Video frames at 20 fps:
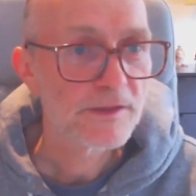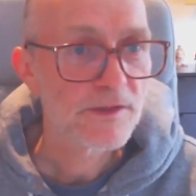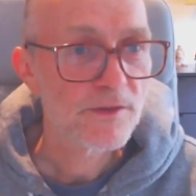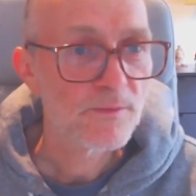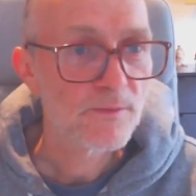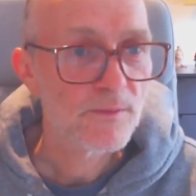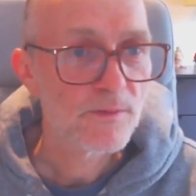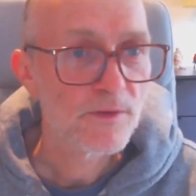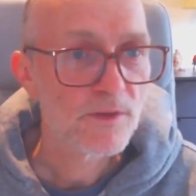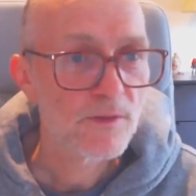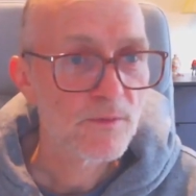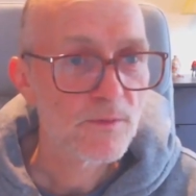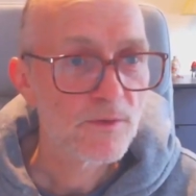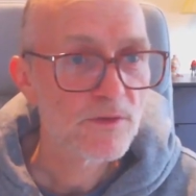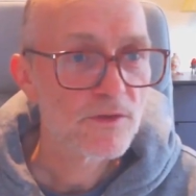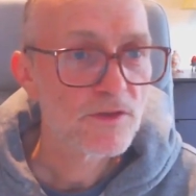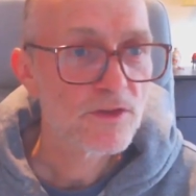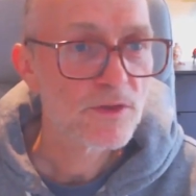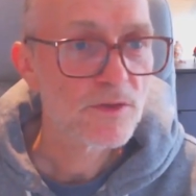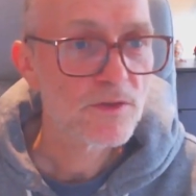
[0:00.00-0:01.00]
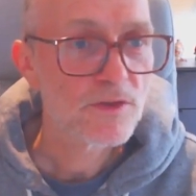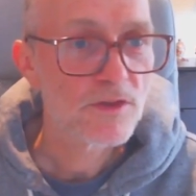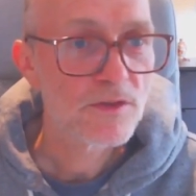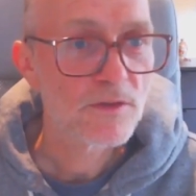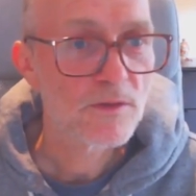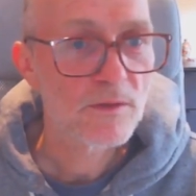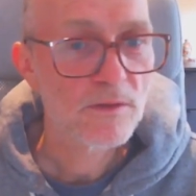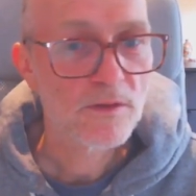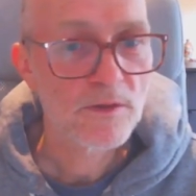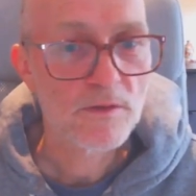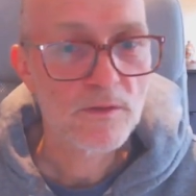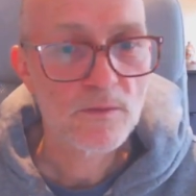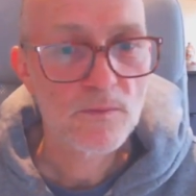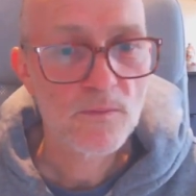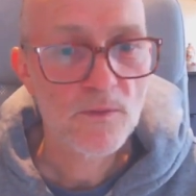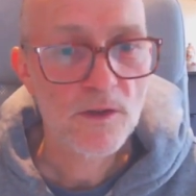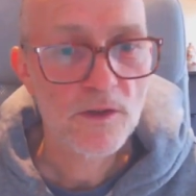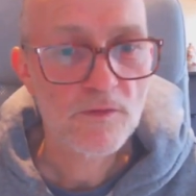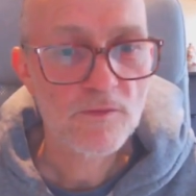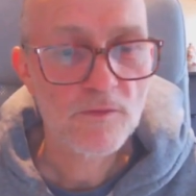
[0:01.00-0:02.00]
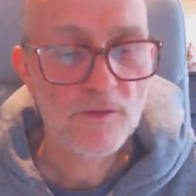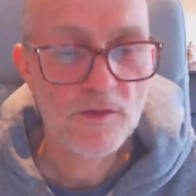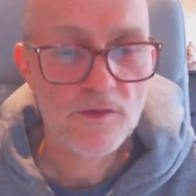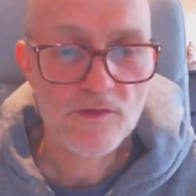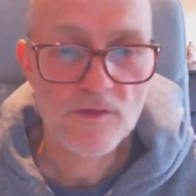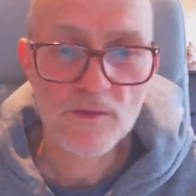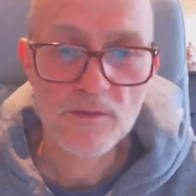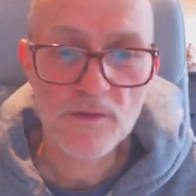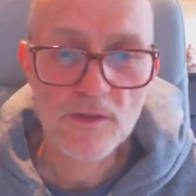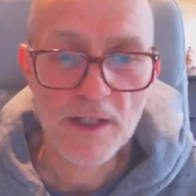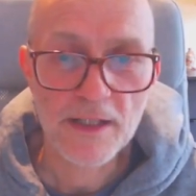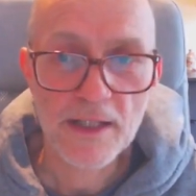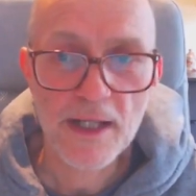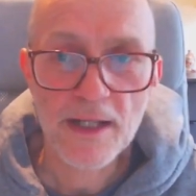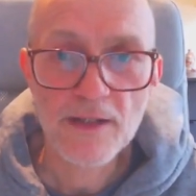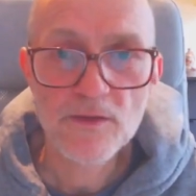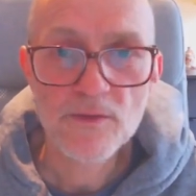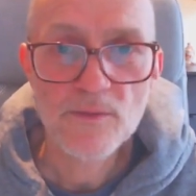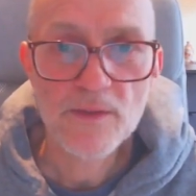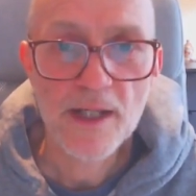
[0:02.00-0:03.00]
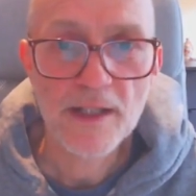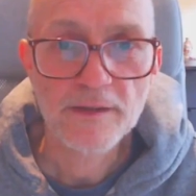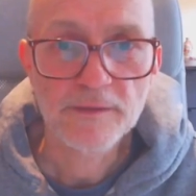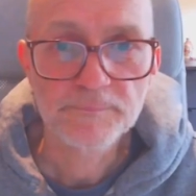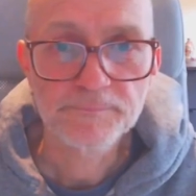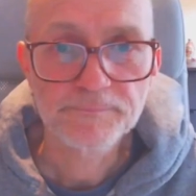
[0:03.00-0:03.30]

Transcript: You would choose your word, and do that.